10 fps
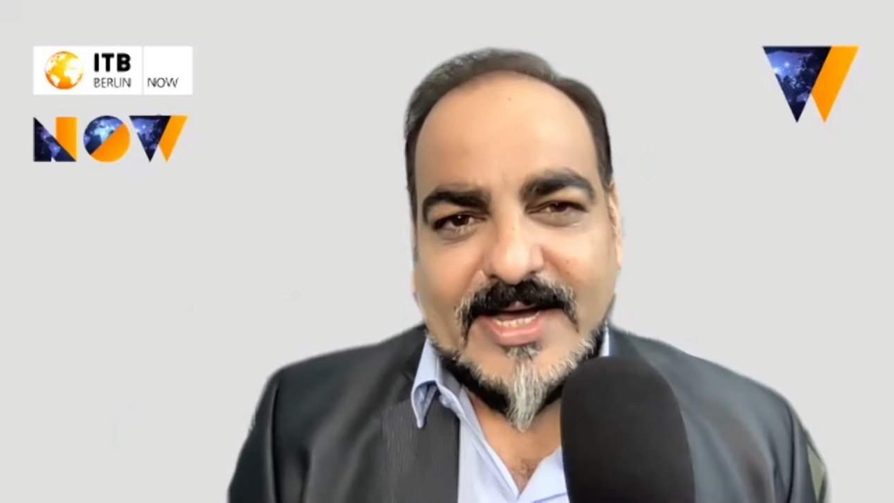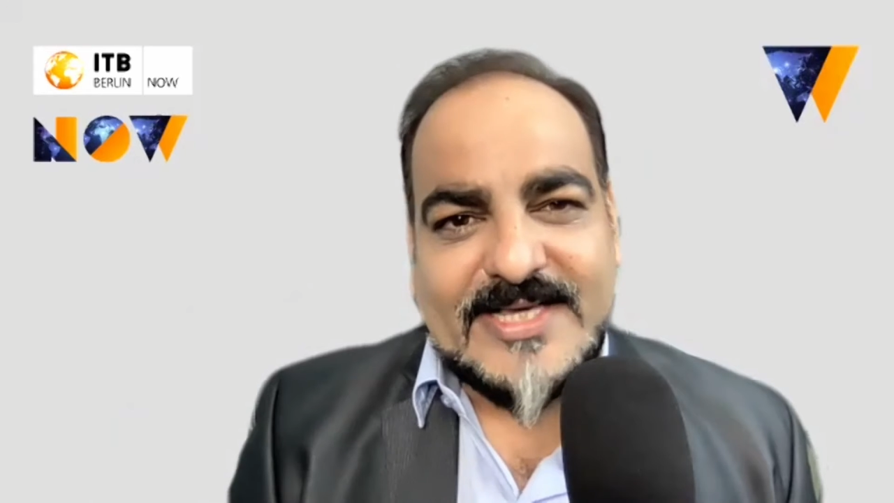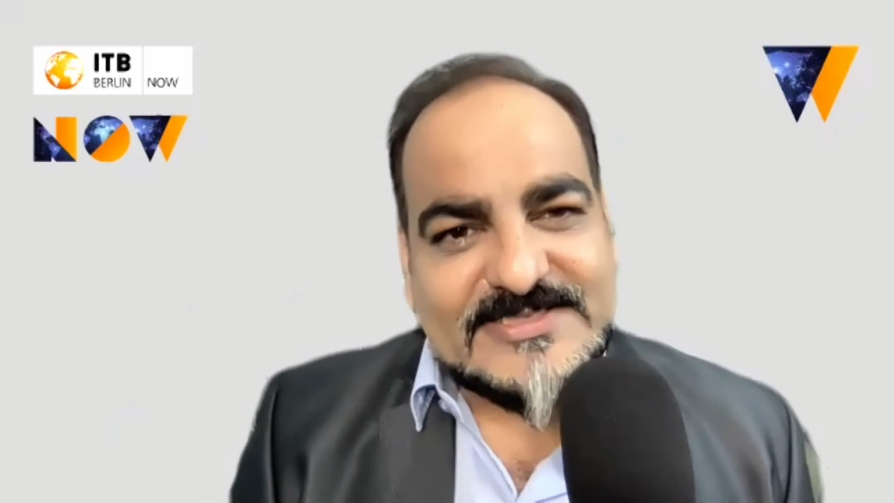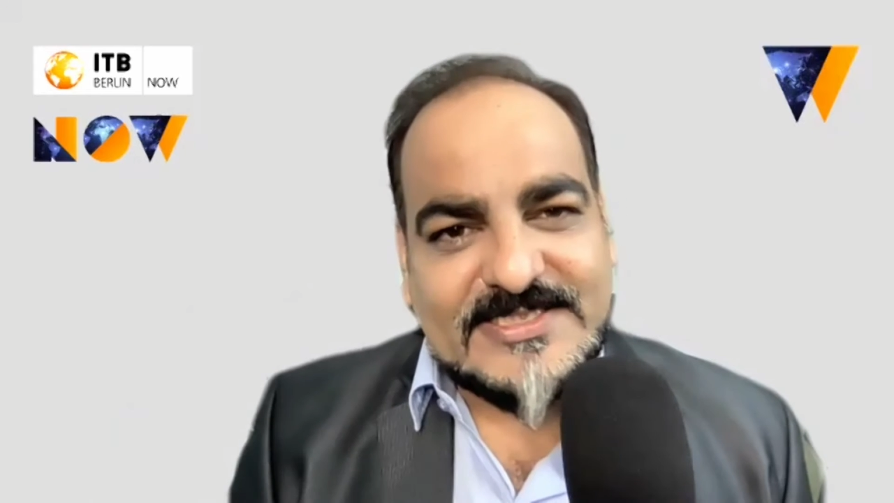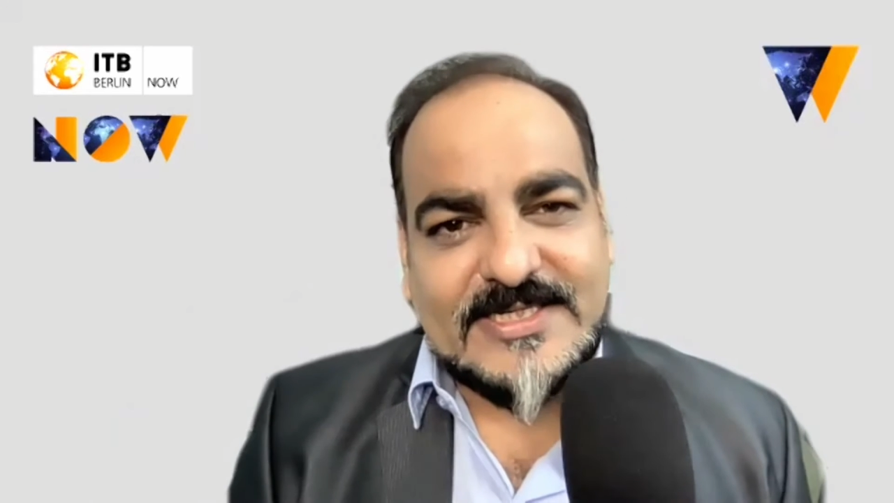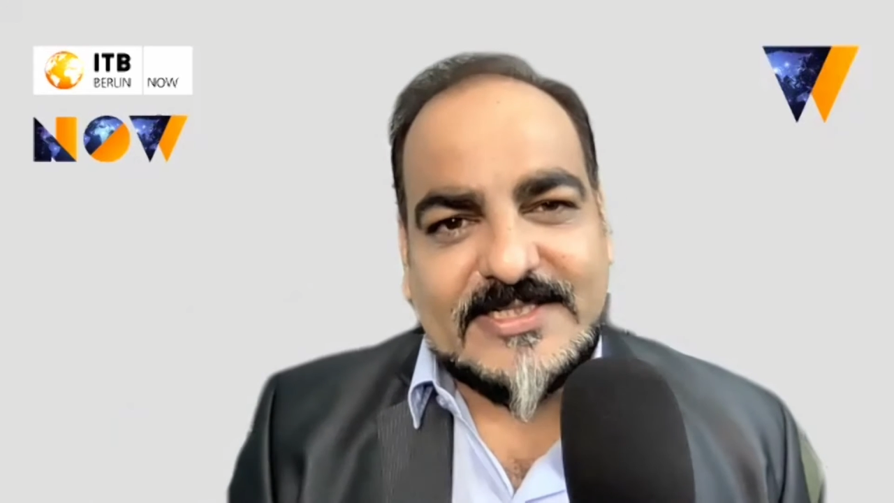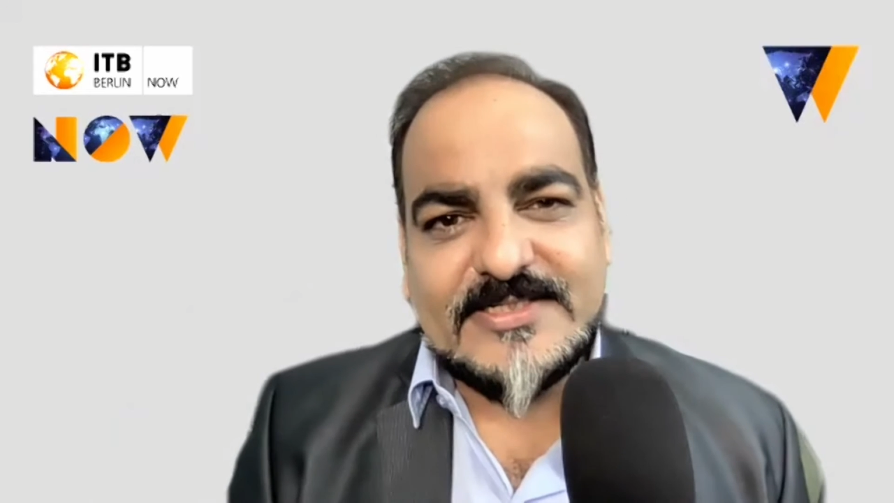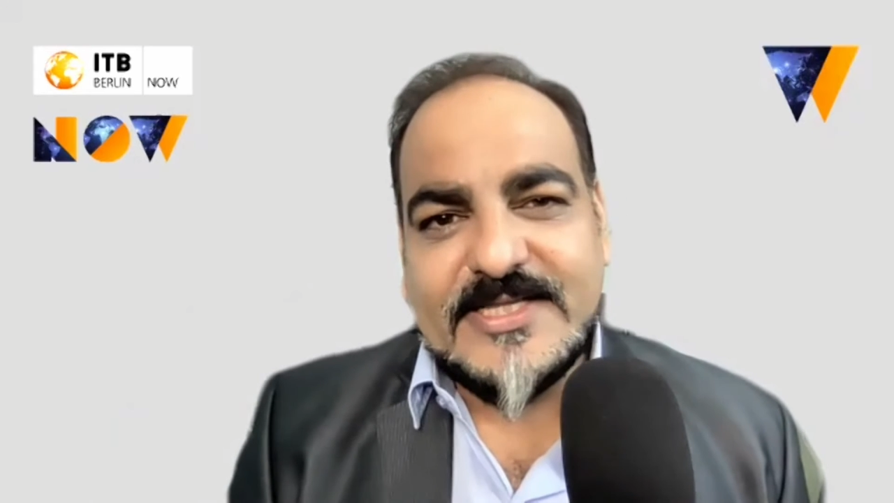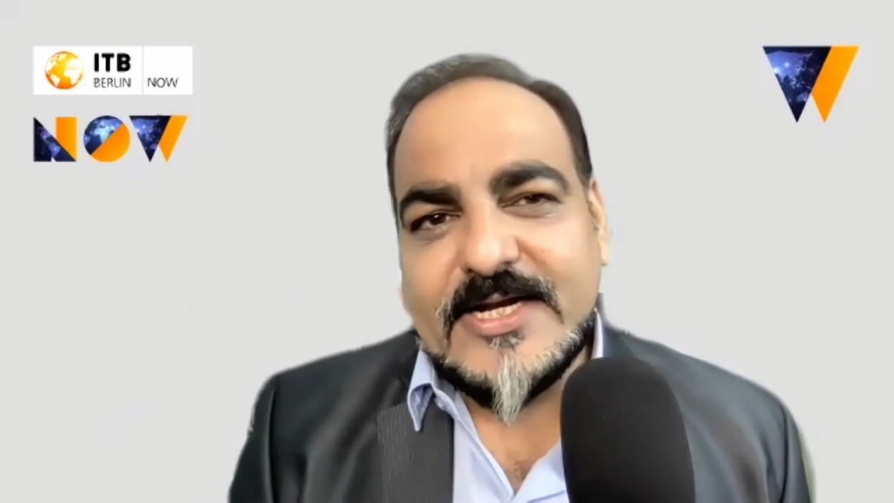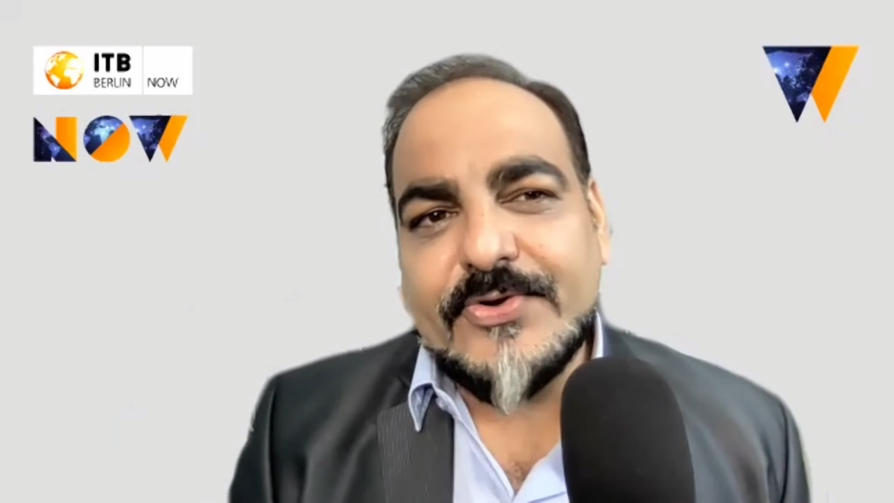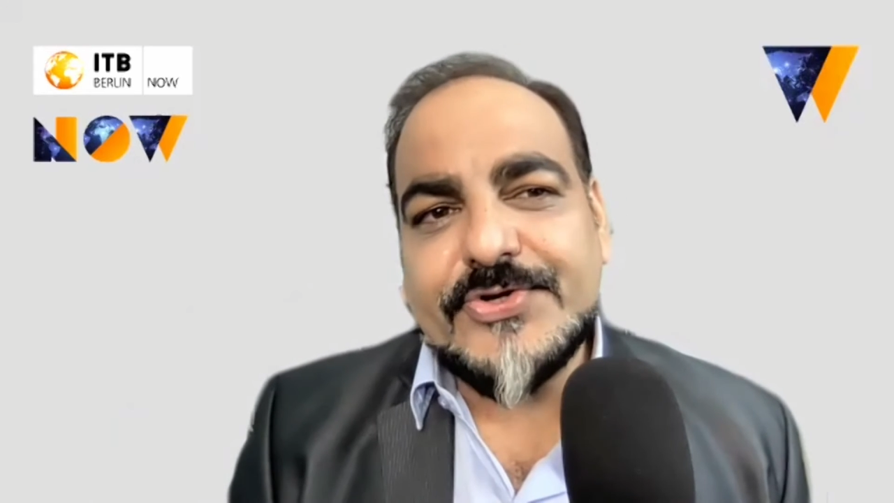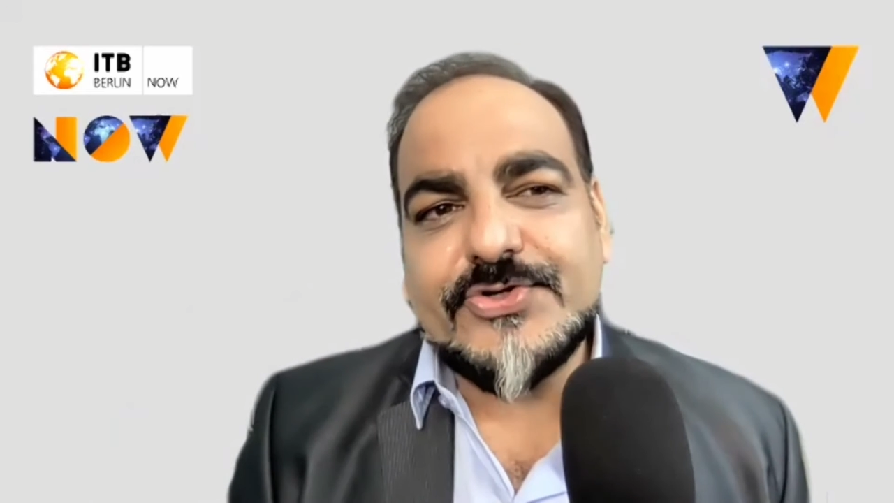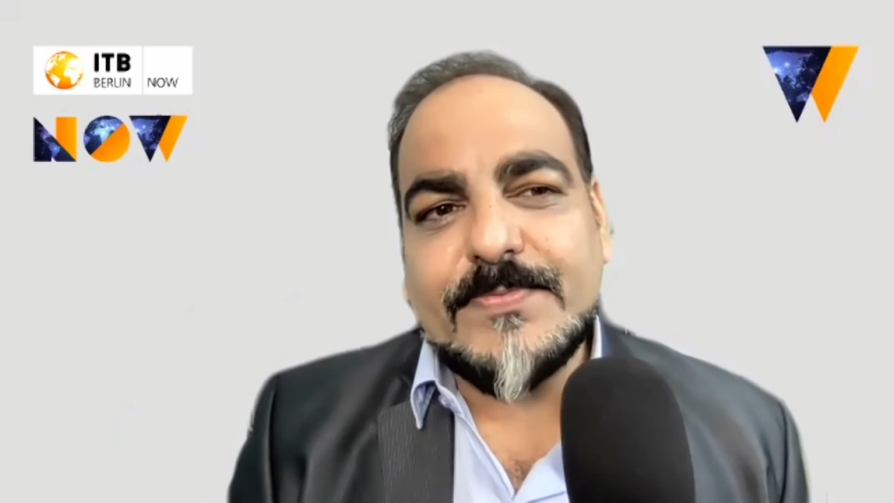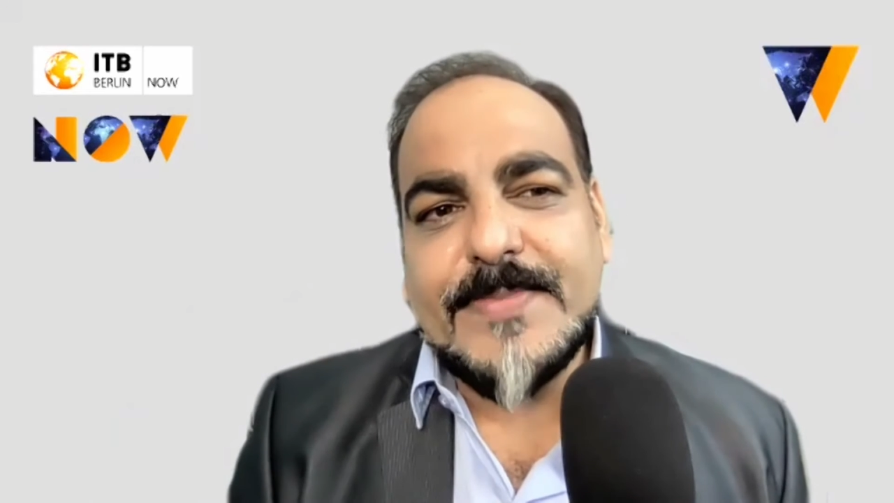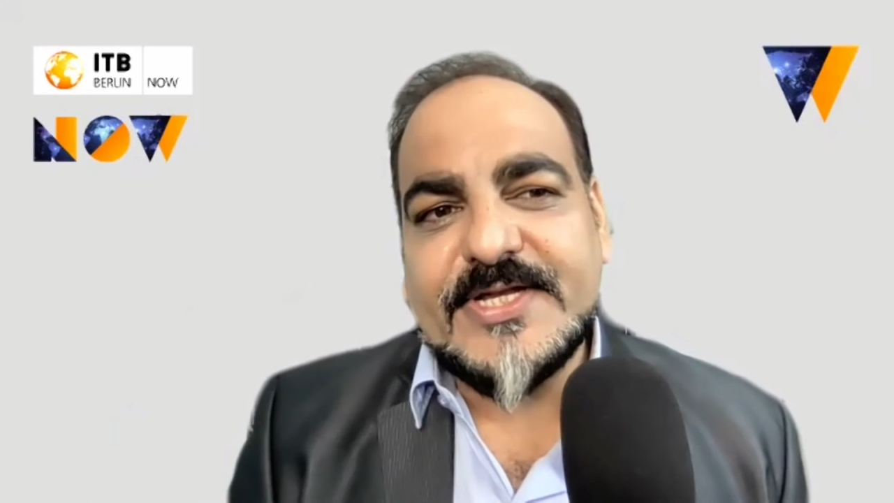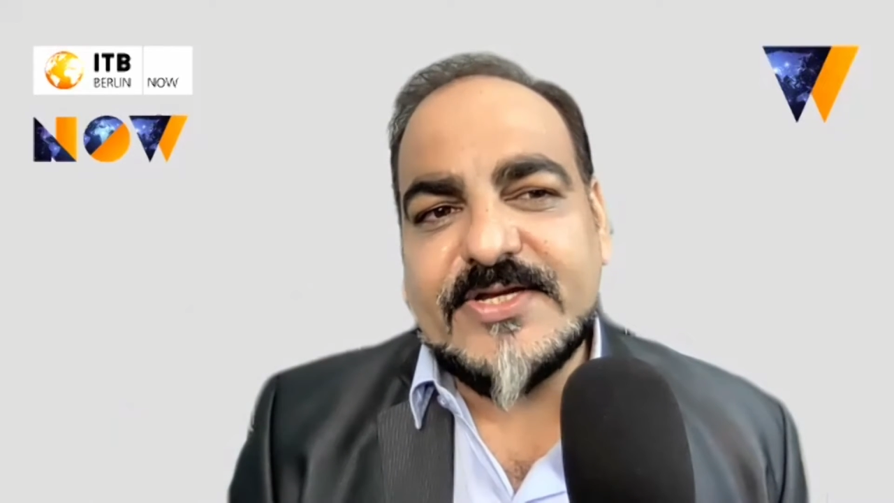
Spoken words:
I see that there are going to be